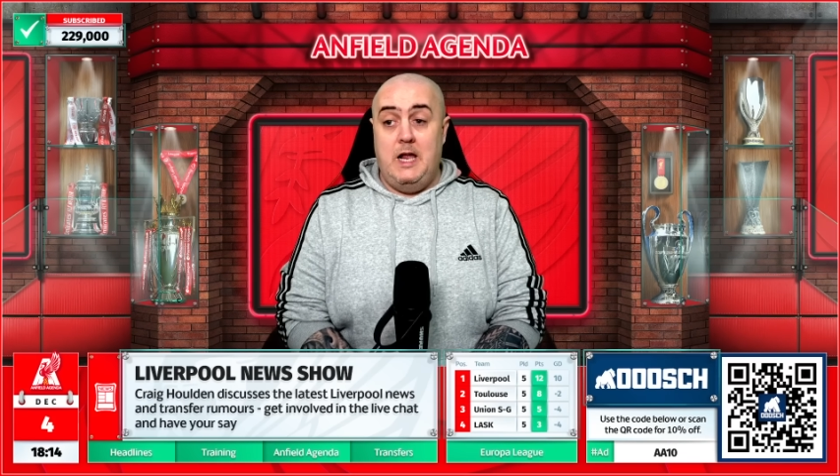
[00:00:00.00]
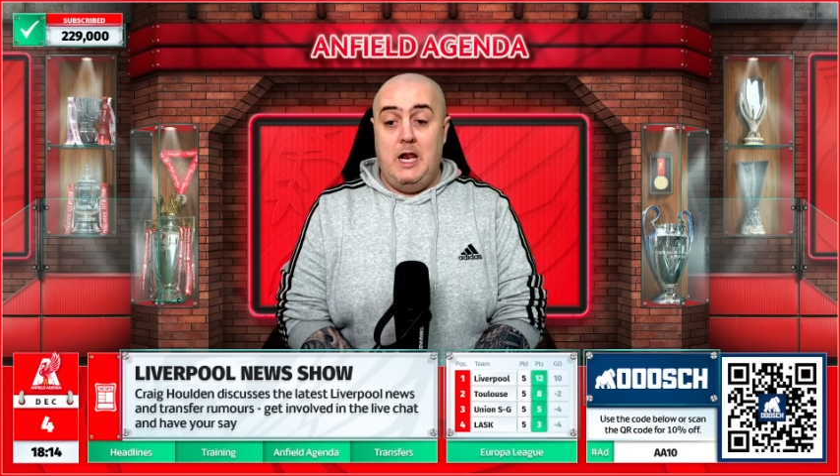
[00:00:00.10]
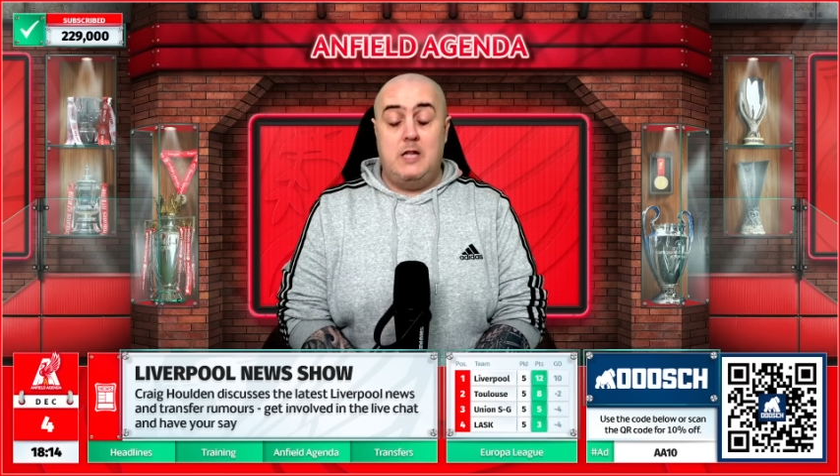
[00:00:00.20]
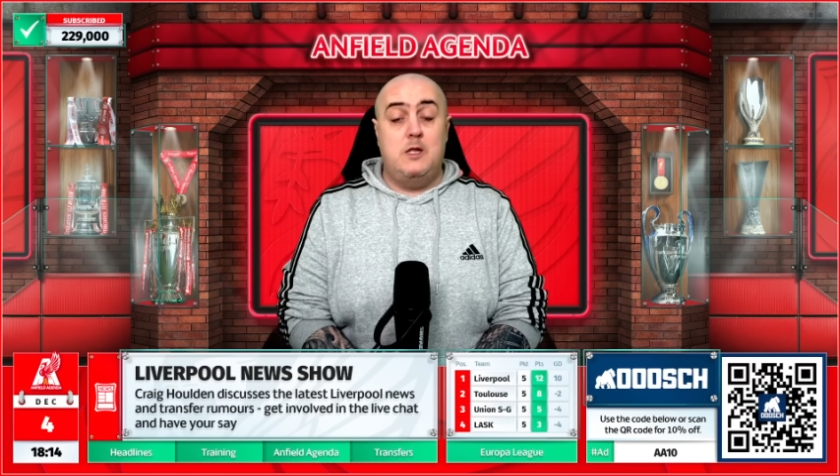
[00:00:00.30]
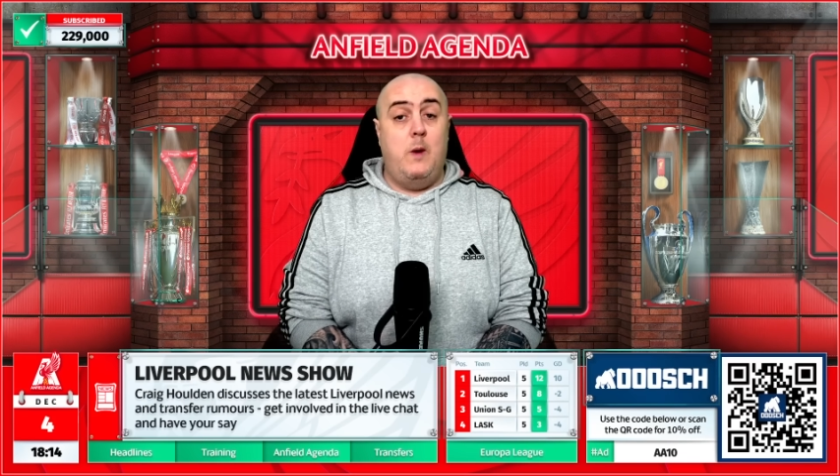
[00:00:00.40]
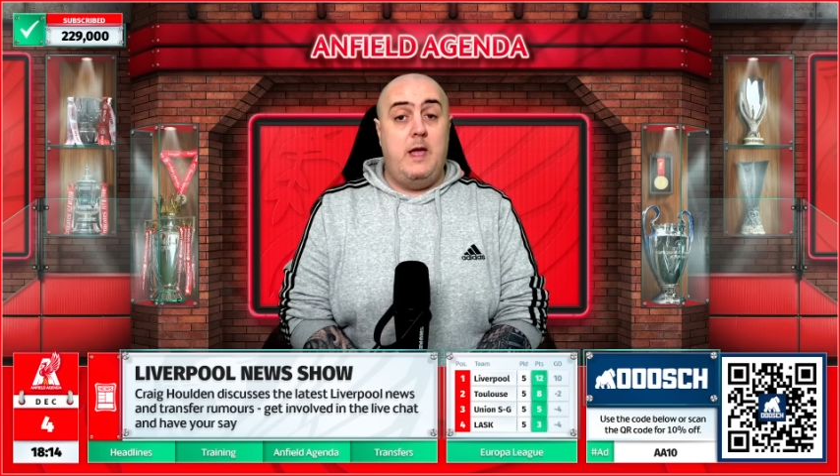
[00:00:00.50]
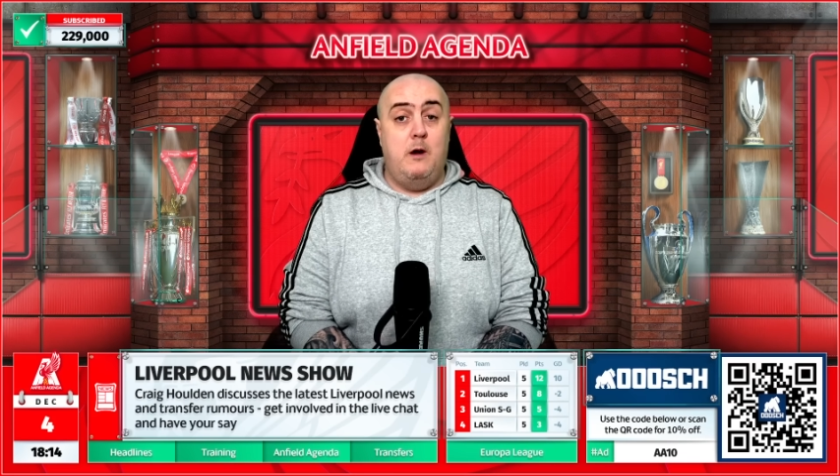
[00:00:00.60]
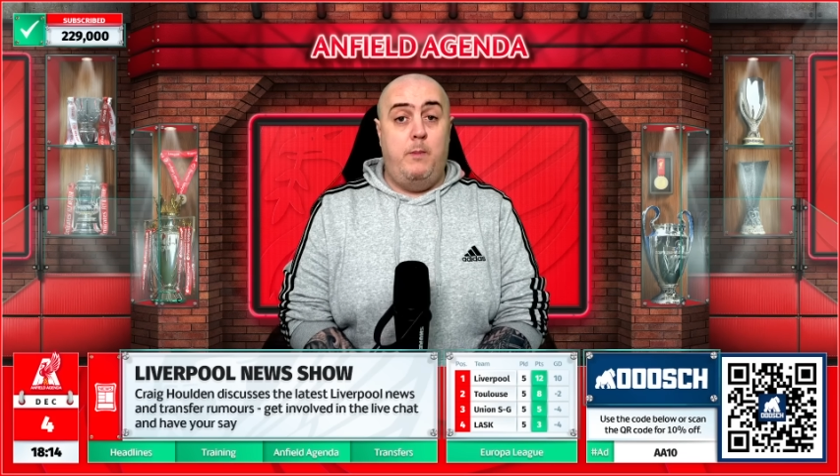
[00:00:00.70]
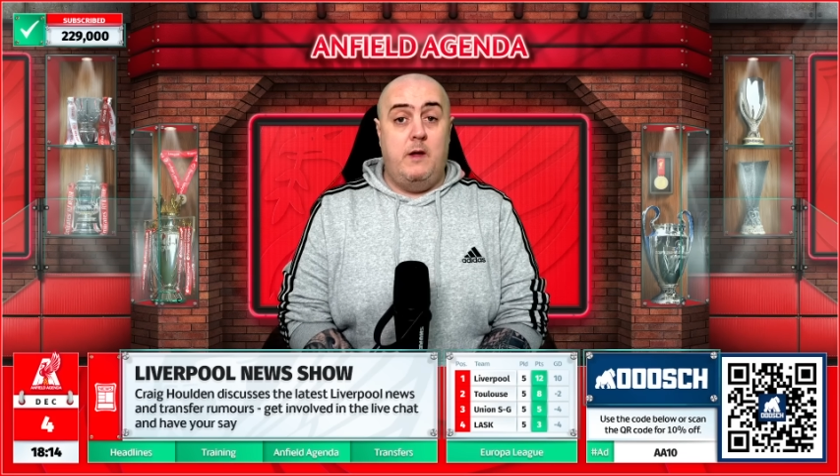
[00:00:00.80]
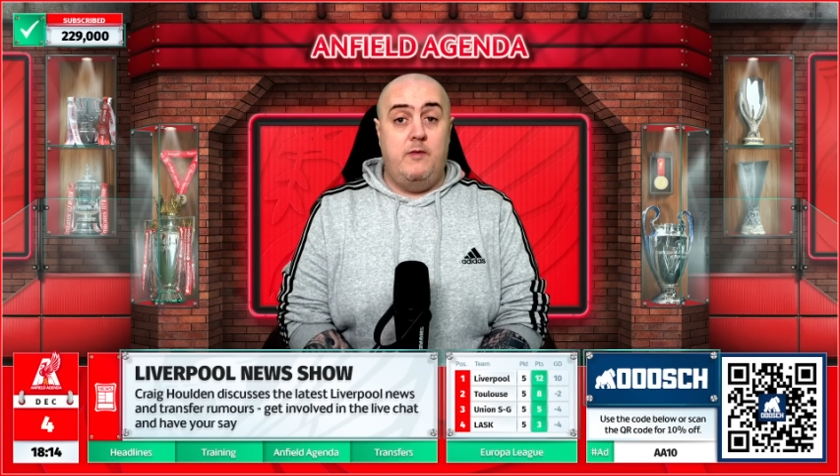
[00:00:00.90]
a lot to weigh
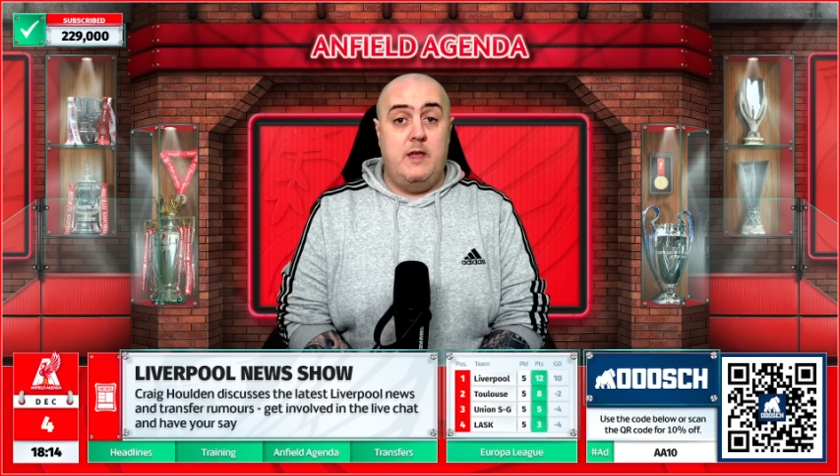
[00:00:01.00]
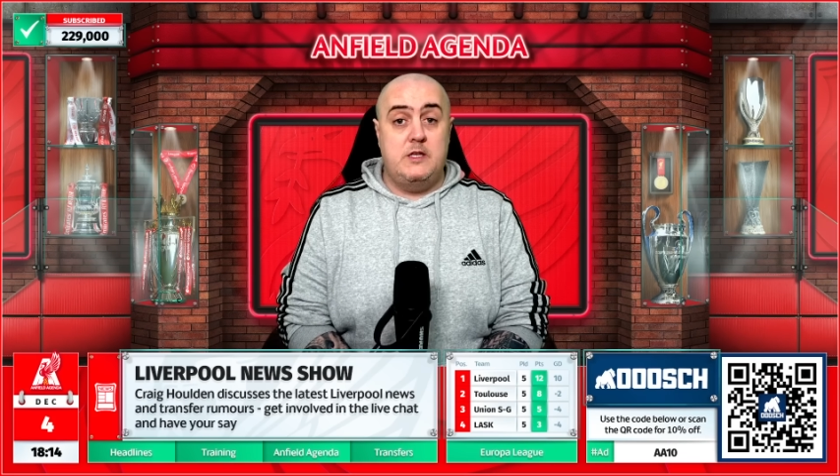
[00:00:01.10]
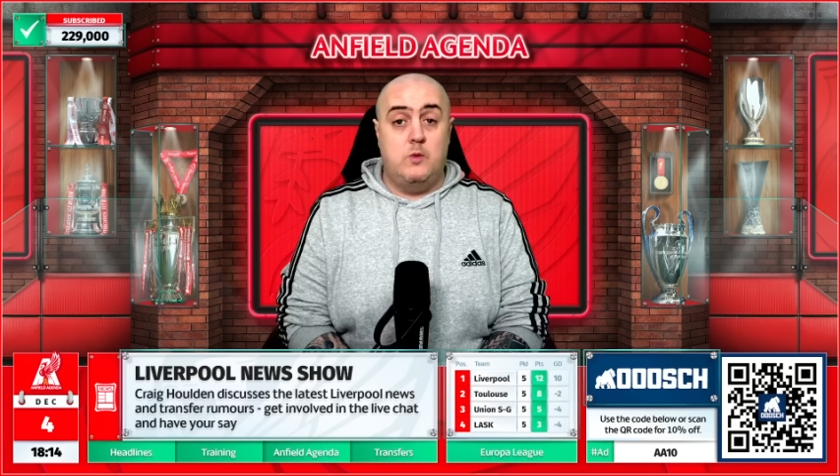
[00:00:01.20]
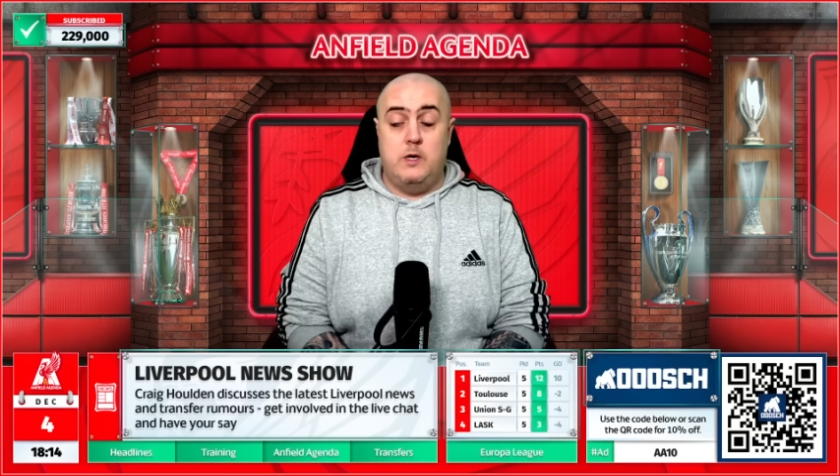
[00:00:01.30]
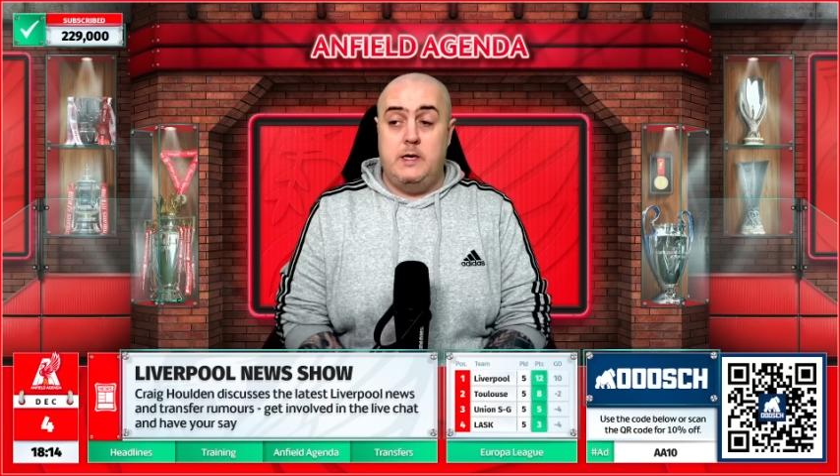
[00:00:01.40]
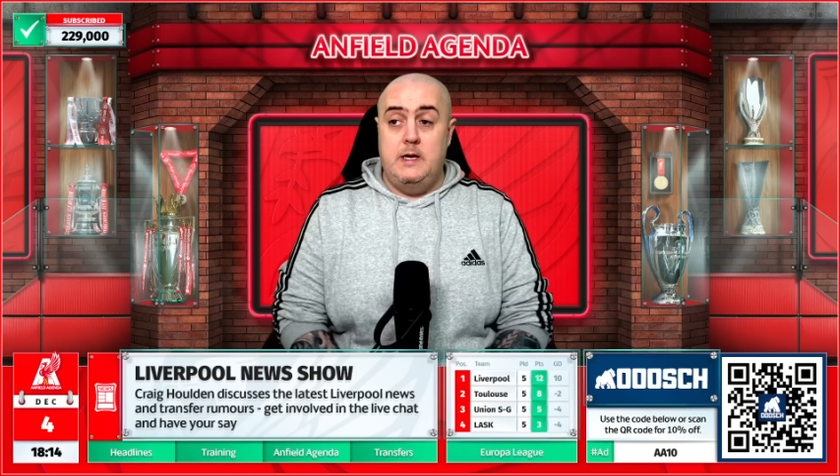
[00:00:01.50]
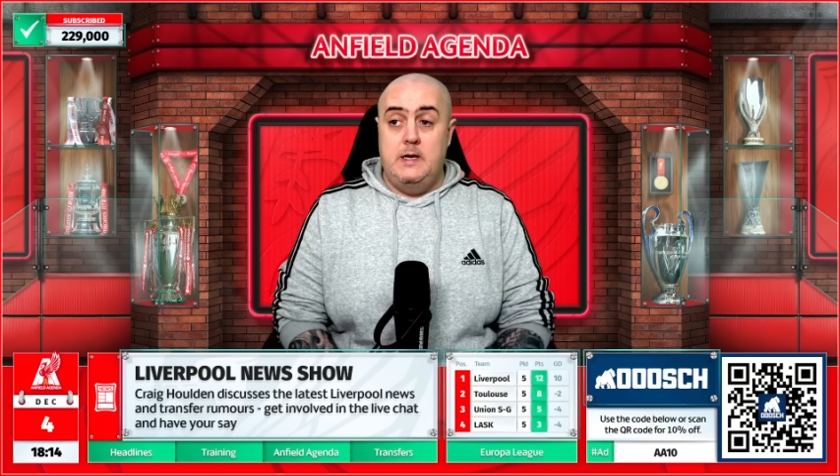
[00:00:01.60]
up on this one.